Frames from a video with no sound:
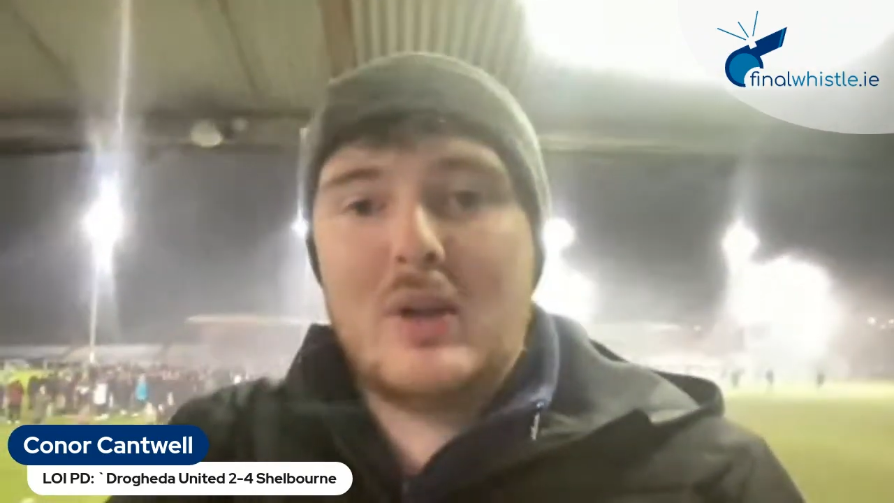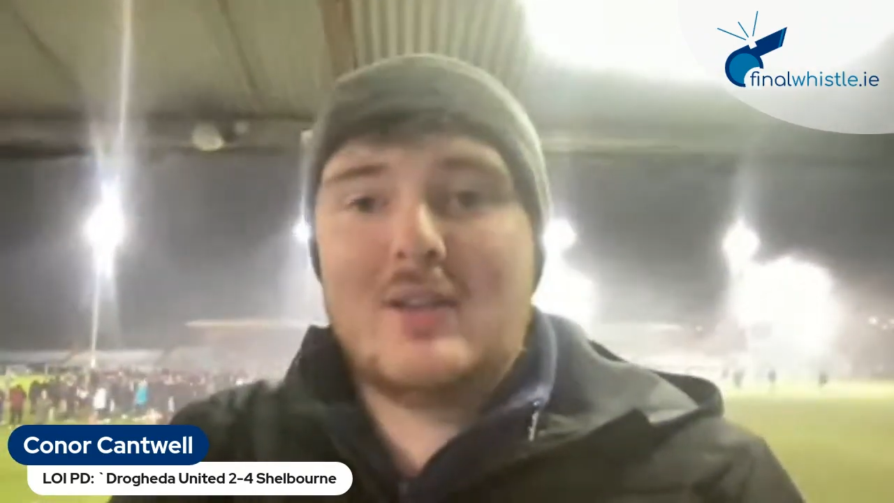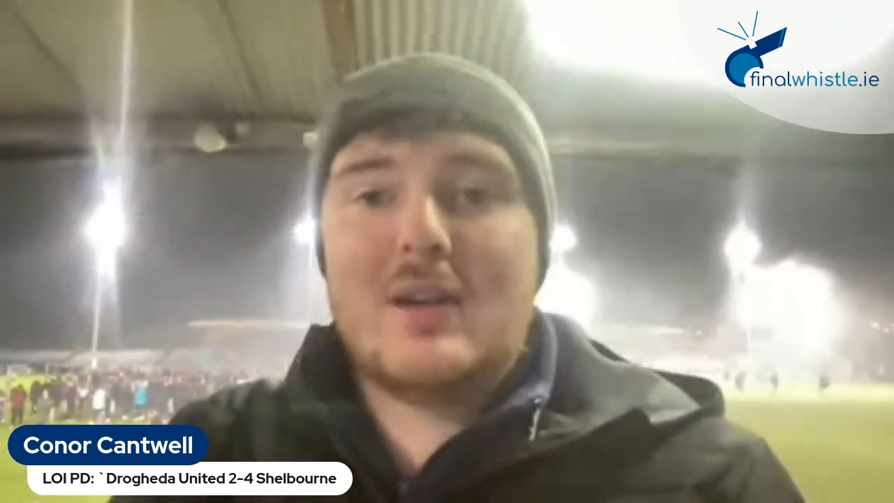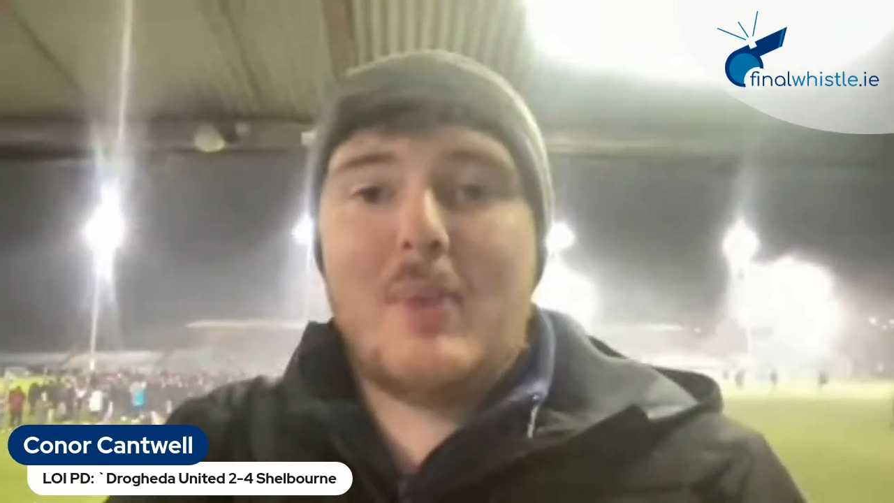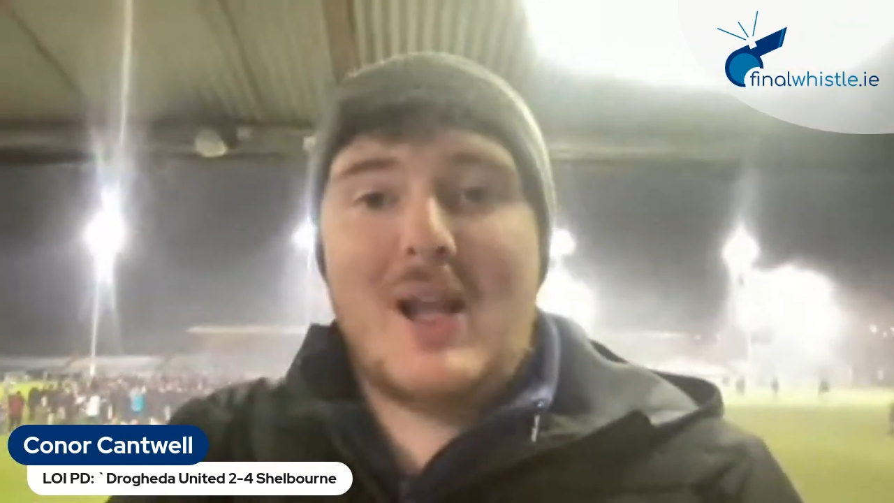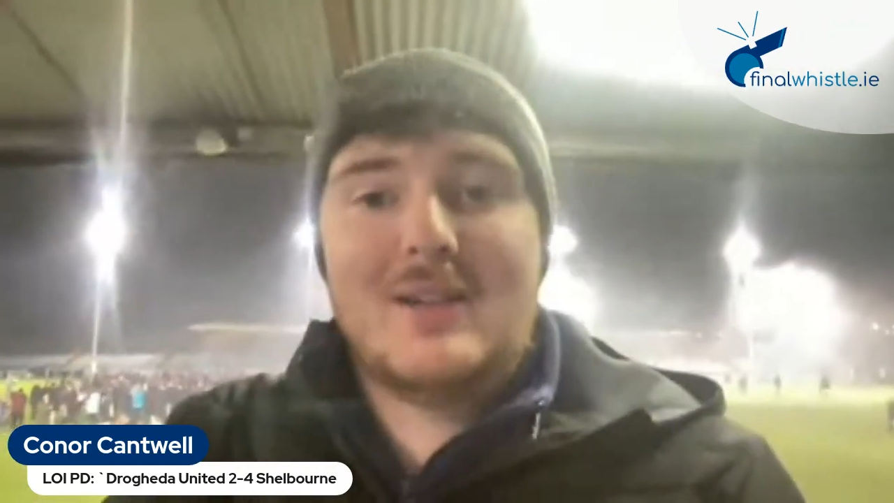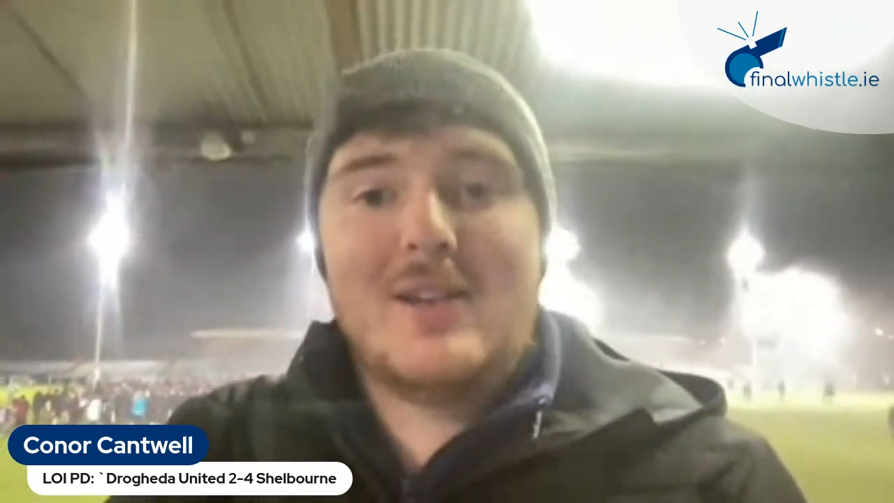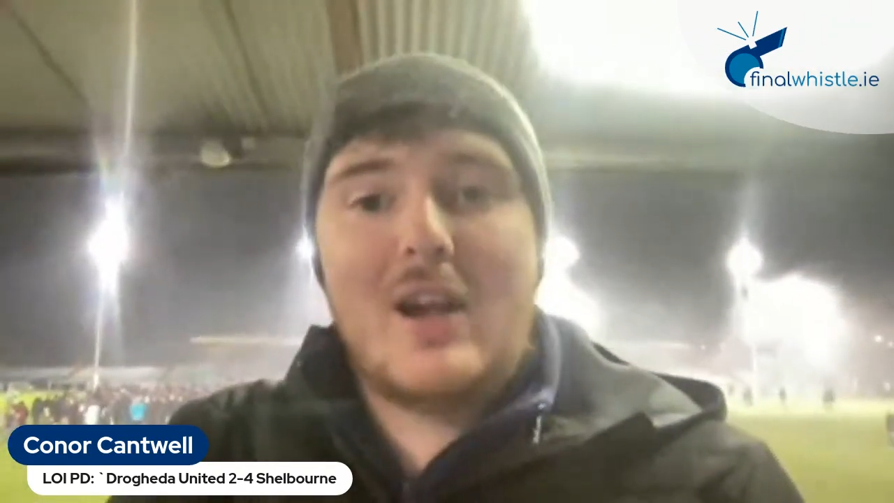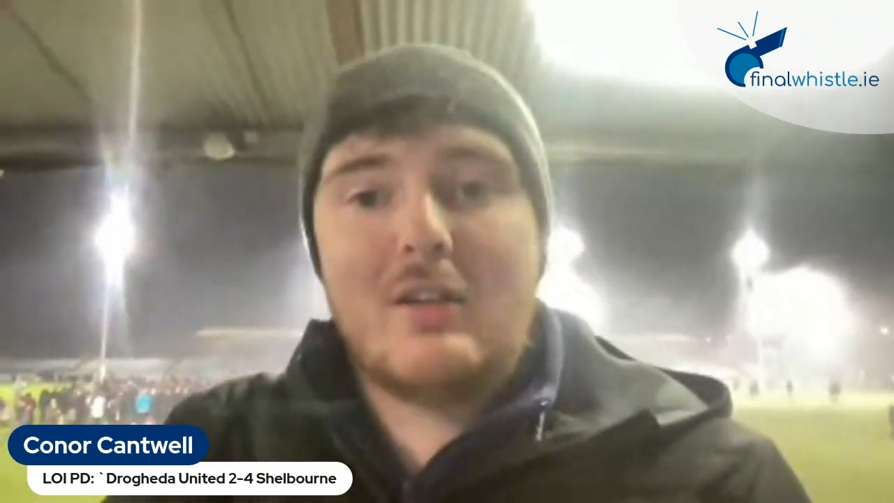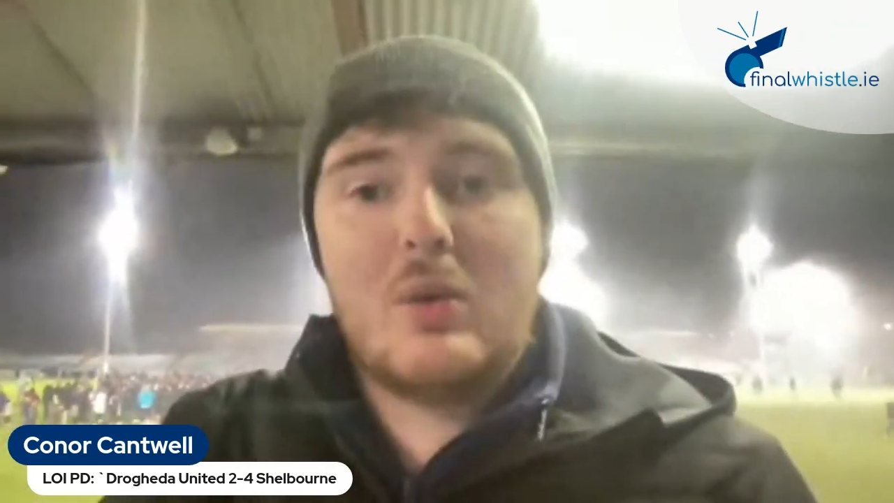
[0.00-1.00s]
into the
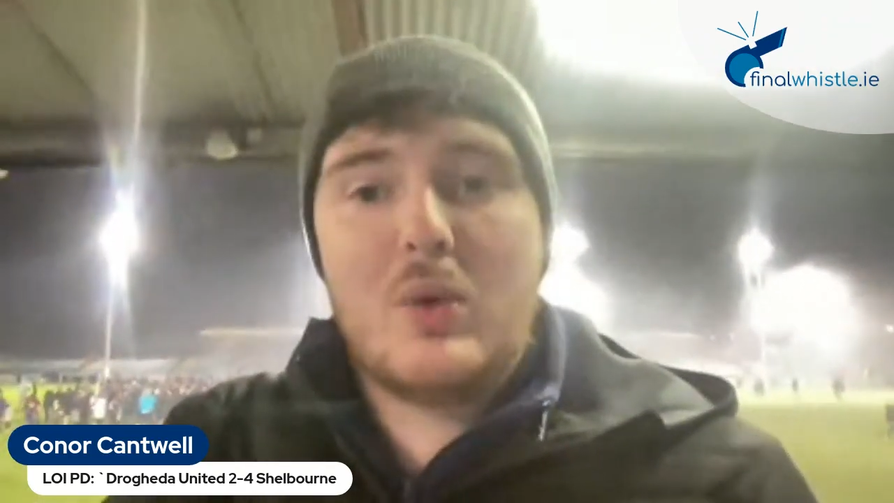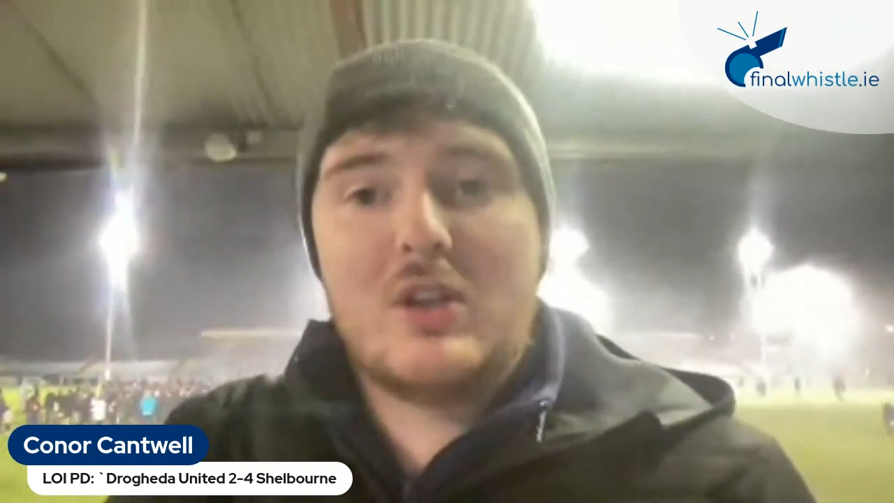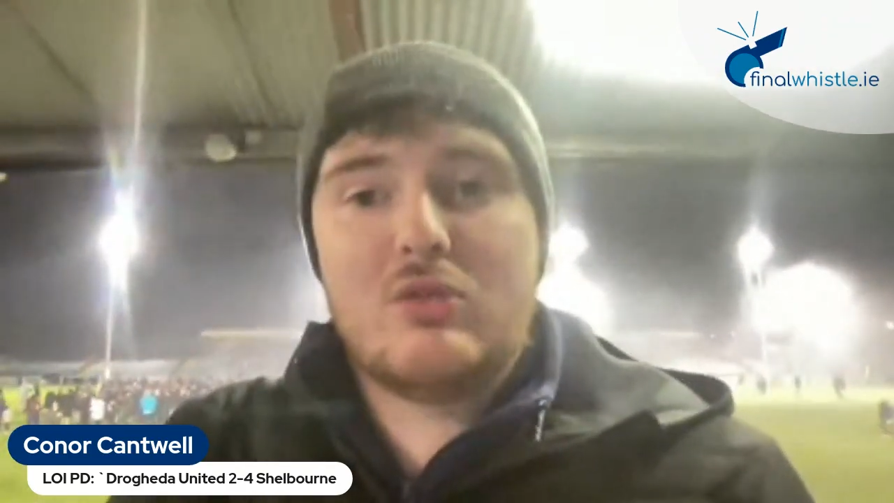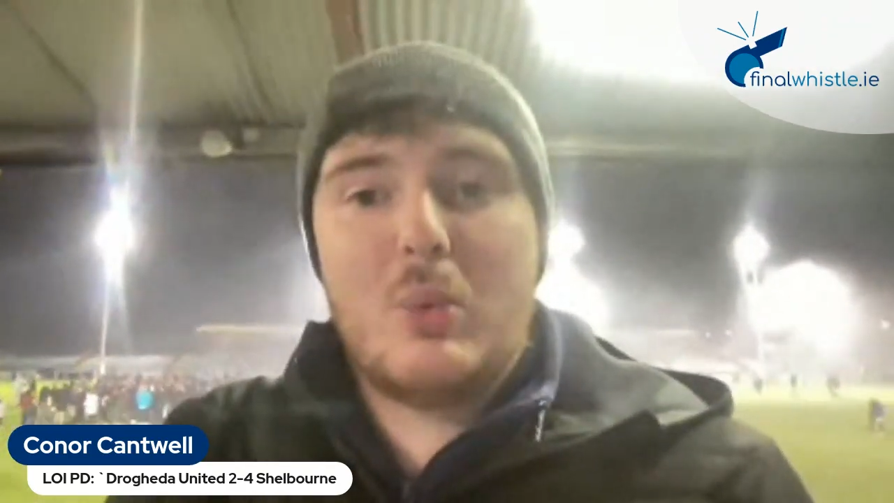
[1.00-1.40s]
penalty area with his